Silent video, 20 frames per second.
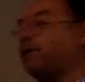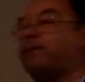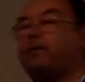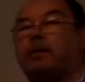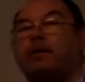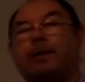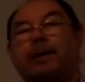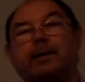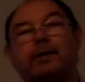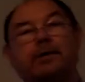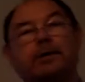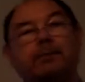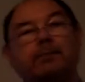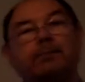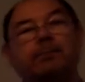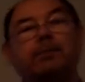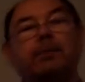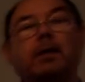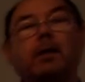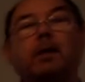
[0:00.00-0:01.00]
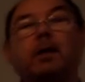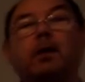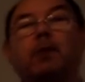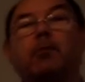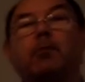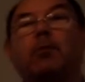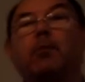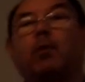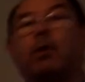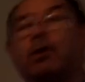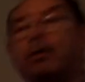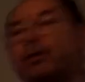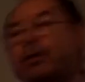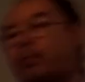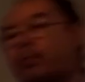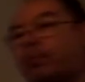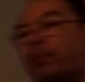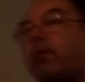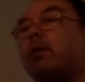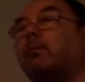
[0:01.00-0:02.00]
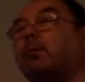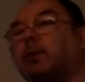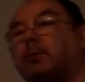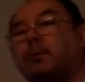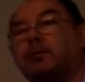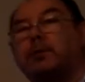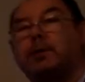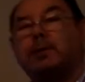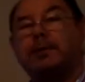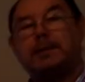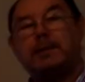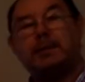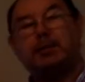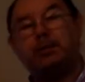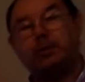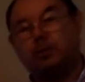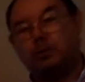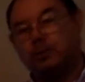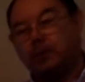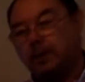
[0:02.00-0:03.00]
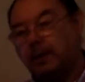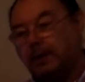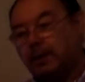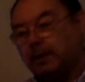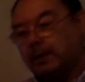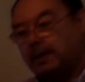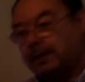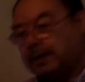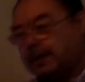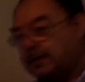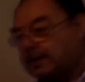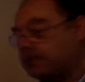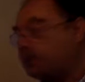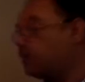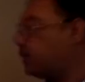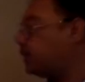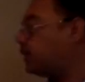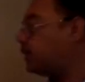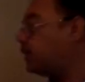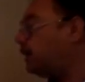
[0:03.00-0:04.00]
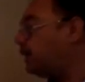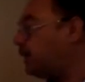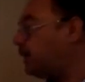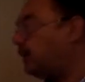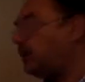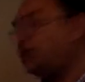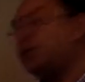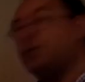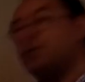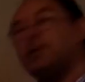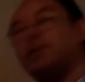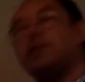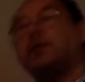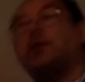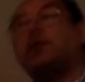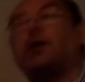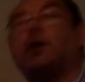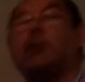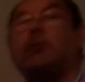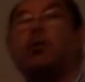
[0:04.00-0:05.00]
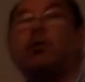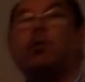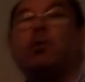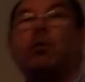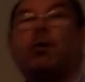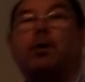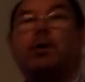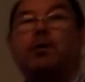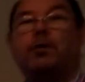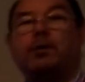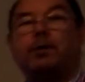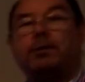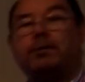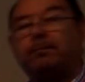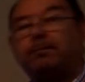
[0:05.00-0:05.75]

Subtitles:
off it went. But one of the problems with tissue is that it uses a lot more water.